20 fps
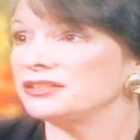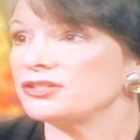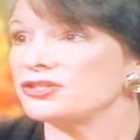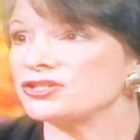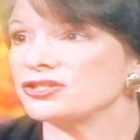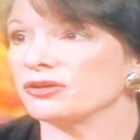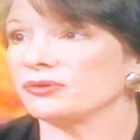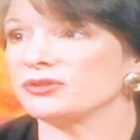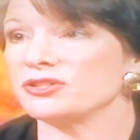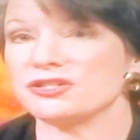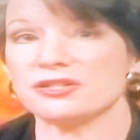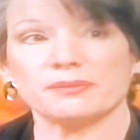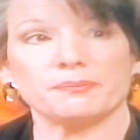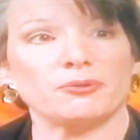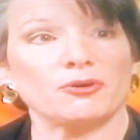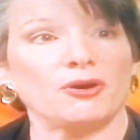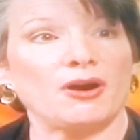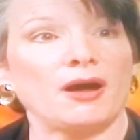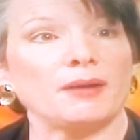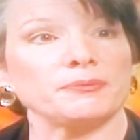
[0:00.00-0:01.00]
So it's the
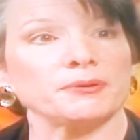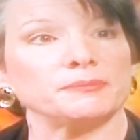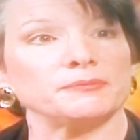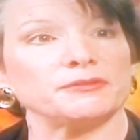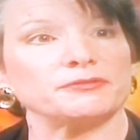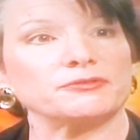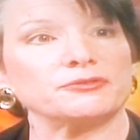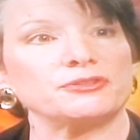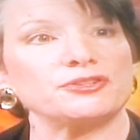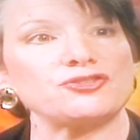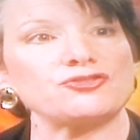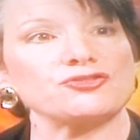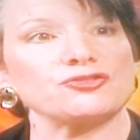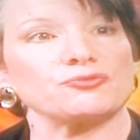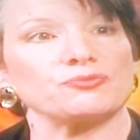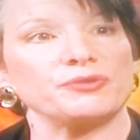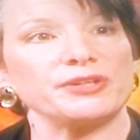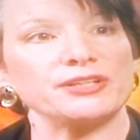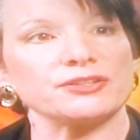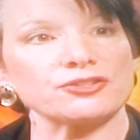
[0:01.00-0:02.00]
problem of
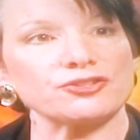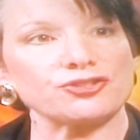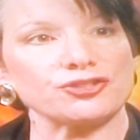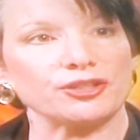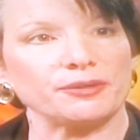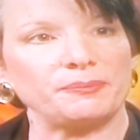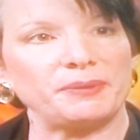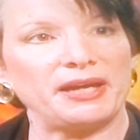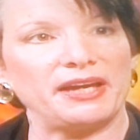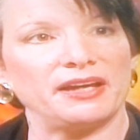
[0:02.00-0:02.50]
Christian readership